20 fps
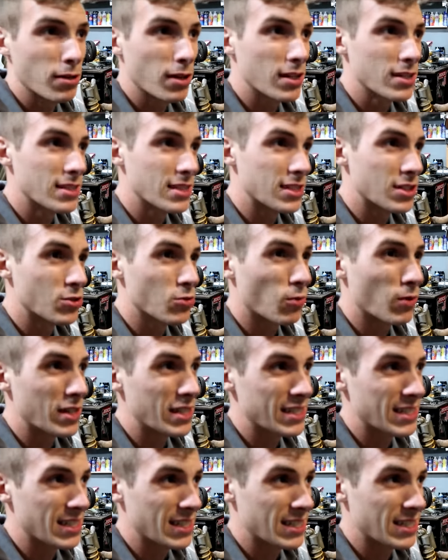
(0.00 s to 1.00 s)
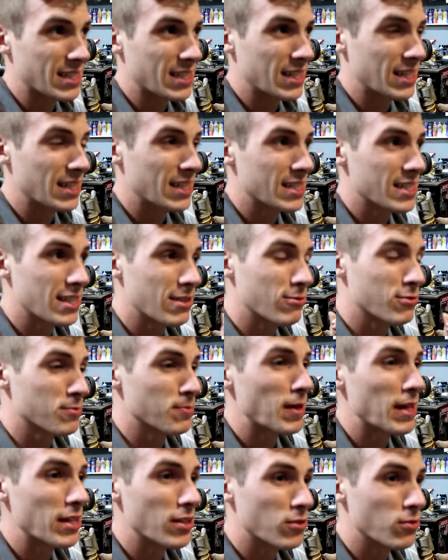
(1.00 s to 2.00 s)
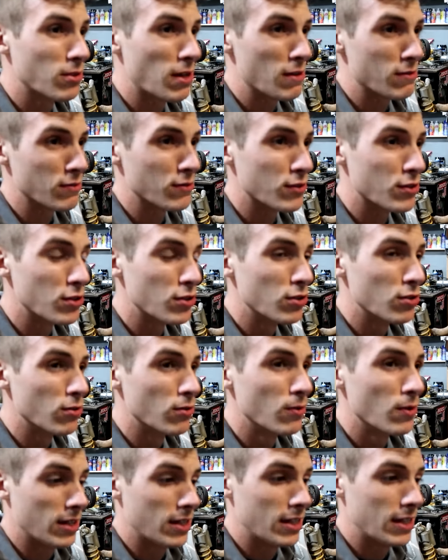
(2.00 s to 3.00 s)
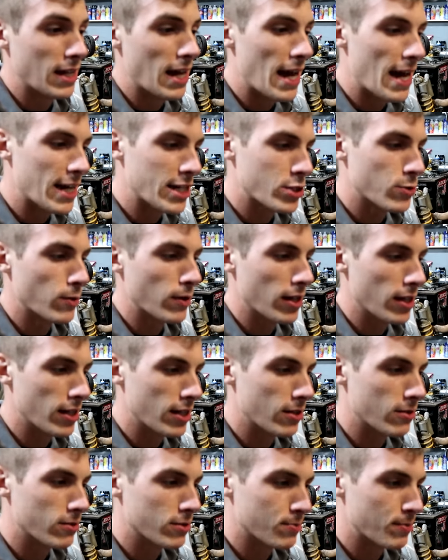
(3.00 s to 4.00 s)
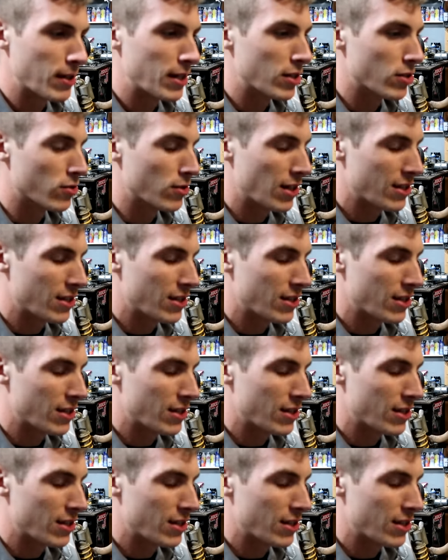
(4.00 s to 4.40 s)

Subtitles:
Plus, it's 2016, this thing was made in 2002. In actuality, it was made in